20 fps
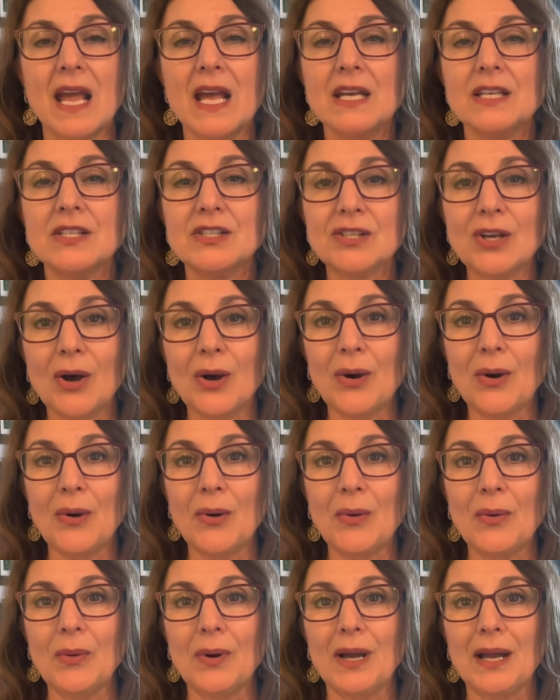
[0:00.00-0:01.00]

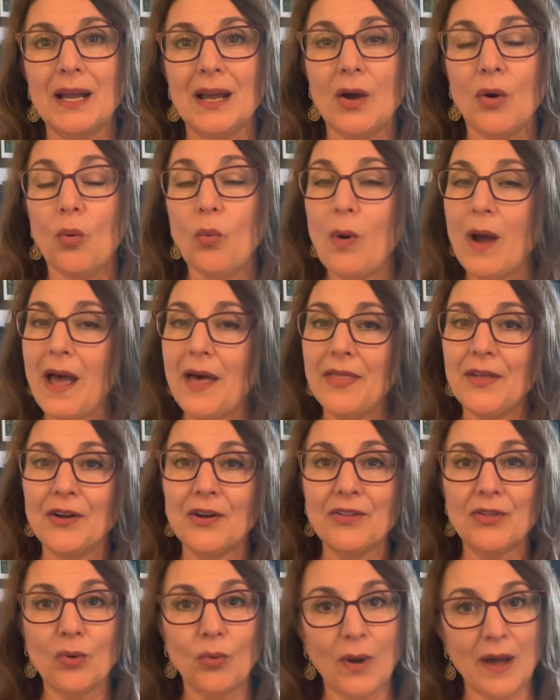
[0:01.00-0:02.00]
So
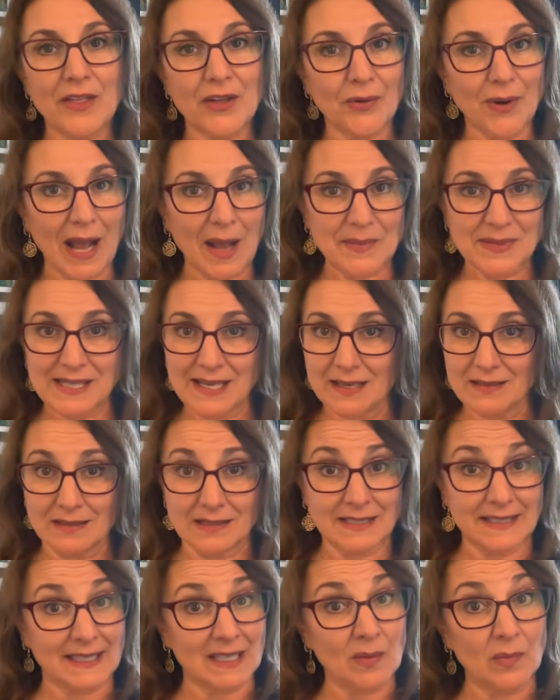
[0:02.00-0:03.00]
whether the weather app says
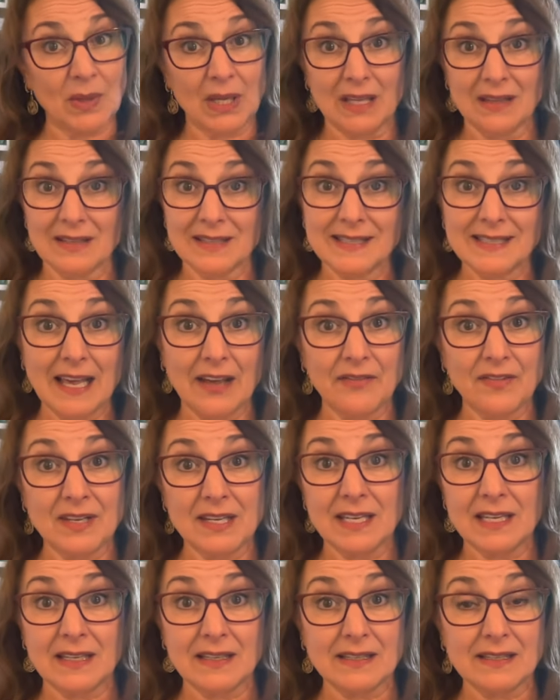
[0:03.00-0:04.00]
it's going to be in the
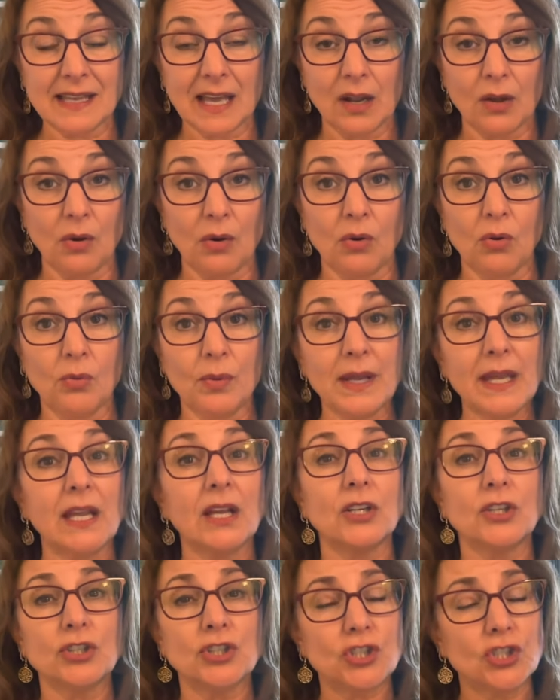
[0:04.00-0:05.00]
70s that whole
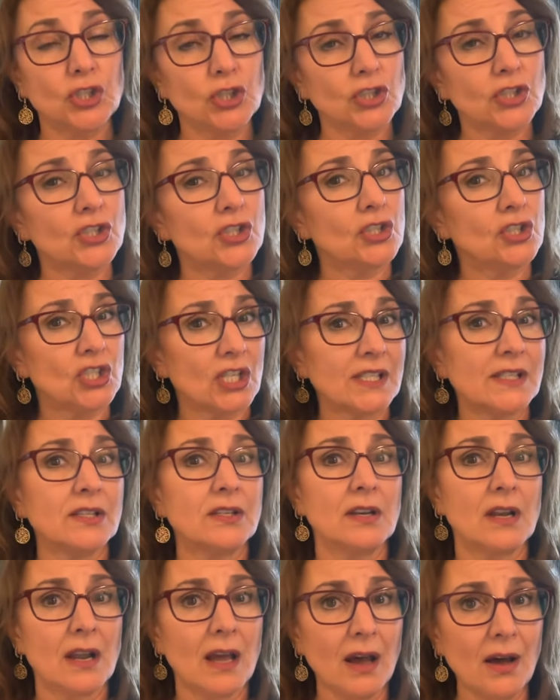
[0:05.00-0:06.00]
week, just
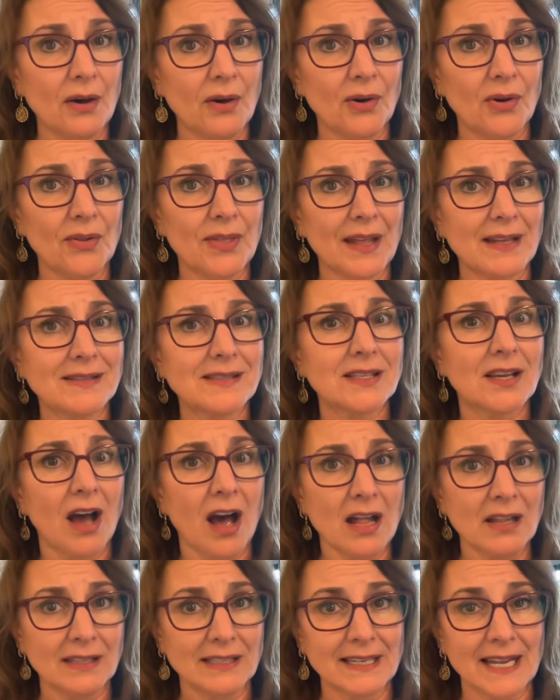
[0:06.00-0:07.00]
know that
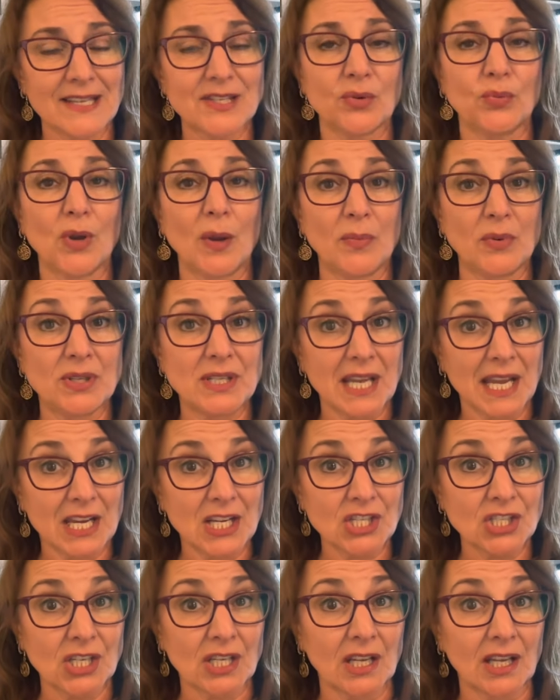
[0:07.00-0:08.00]
Scotland has a
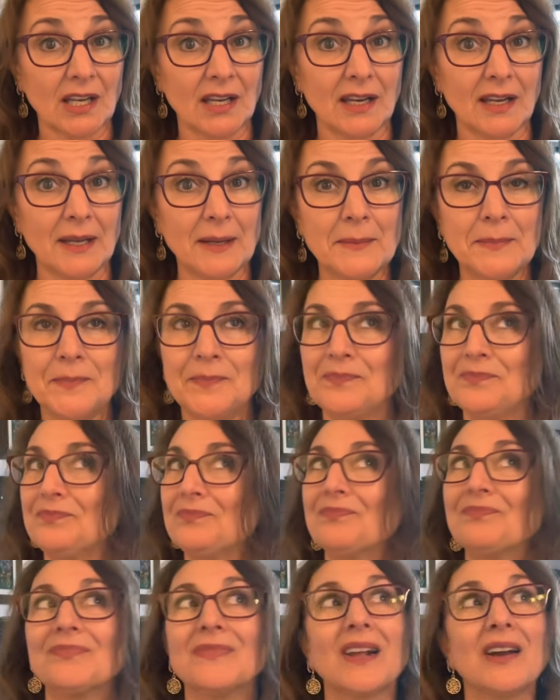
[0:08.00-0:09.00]
reputation
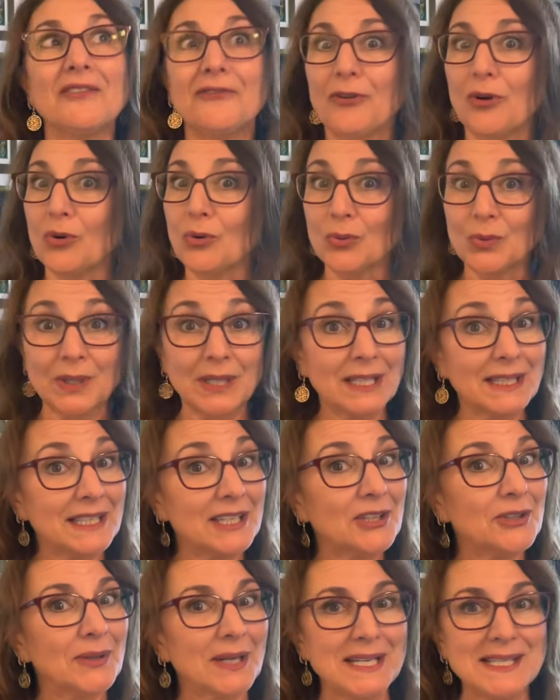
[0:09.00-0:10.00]
for really
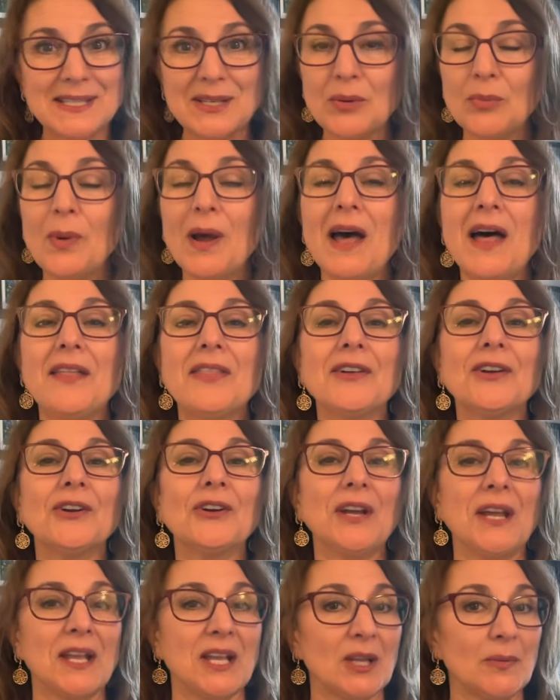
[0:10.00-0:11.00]
crazy
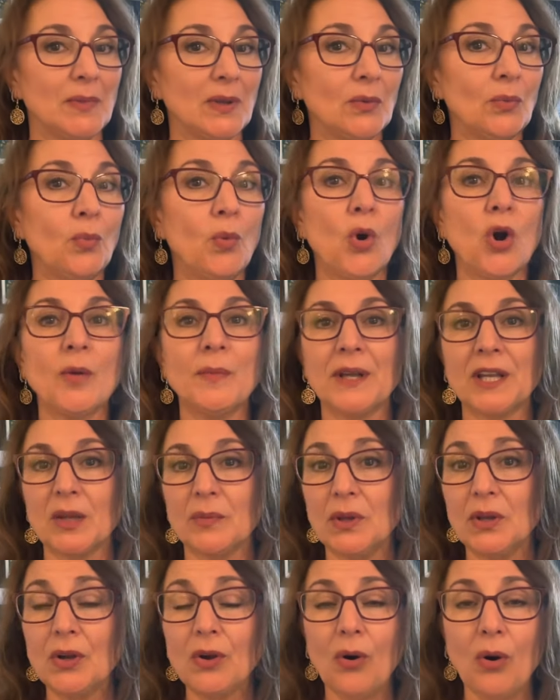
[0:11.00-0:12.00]
weather. It could be warm, it could
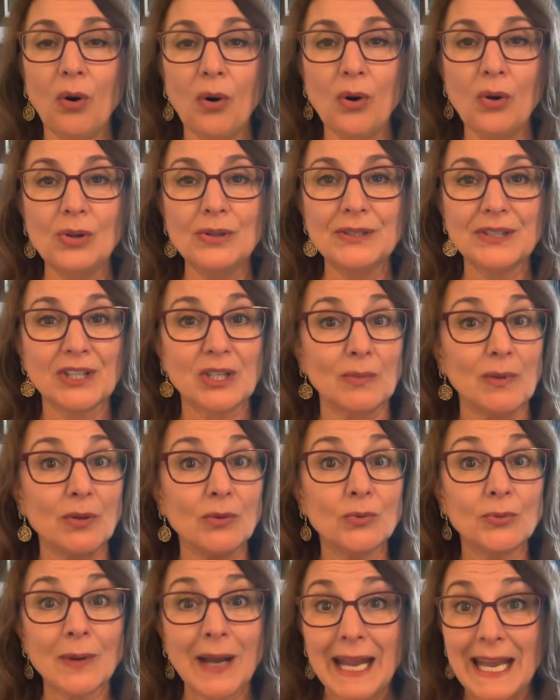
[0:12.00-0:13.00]
be cold, it could be
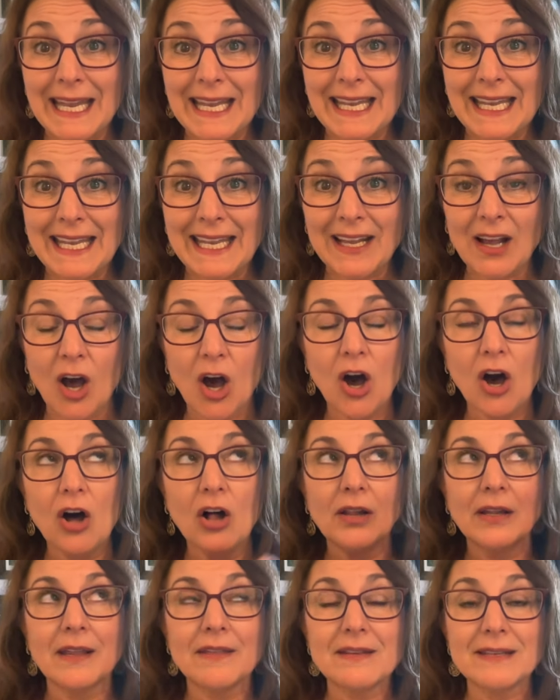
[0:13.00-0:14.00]
raining,
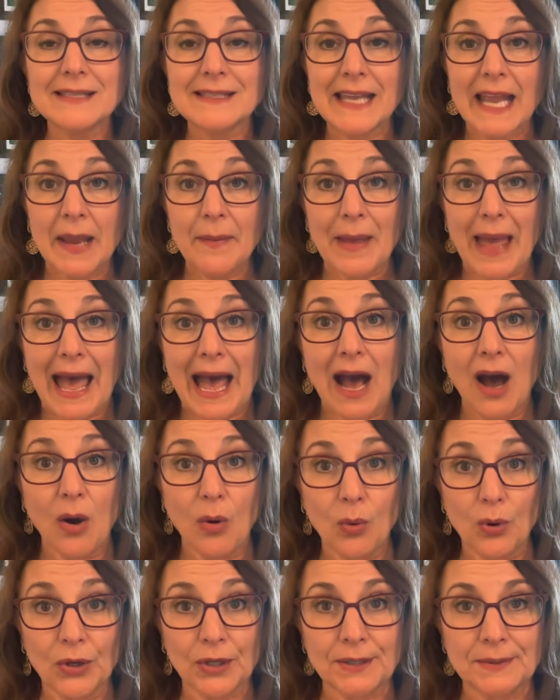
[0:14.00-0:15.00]
all in the same
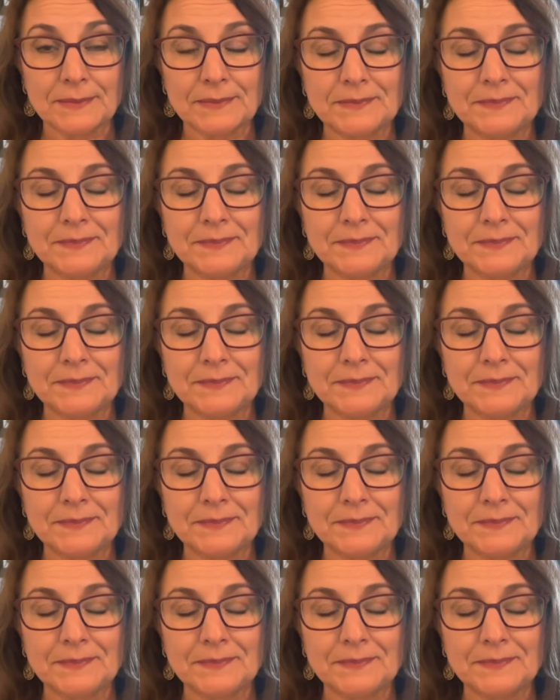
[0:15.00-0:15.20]
hour.